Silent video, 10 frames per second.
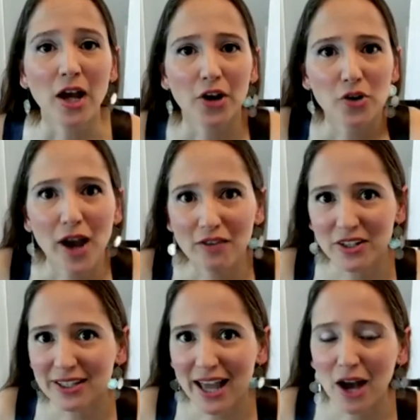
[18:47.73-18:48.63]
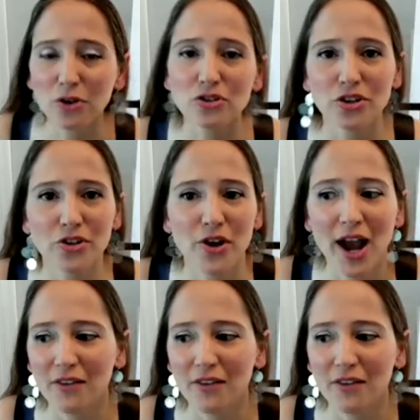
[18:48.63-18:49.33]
Are you having doubts? Do you